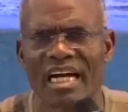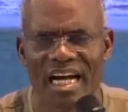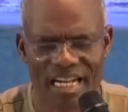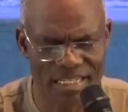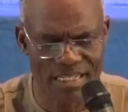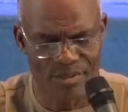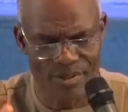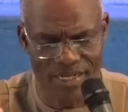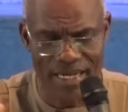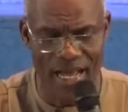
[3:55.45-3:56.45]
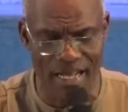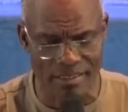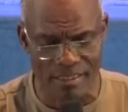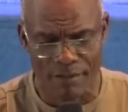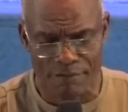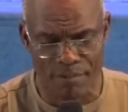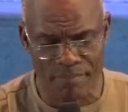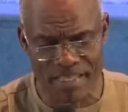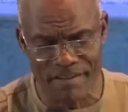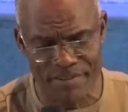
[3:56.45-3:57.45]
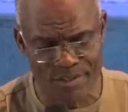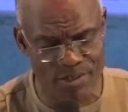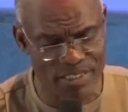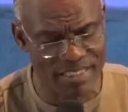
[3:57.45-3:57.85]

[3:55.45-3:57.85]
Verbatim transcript: And then you can ask. From then, verse 20,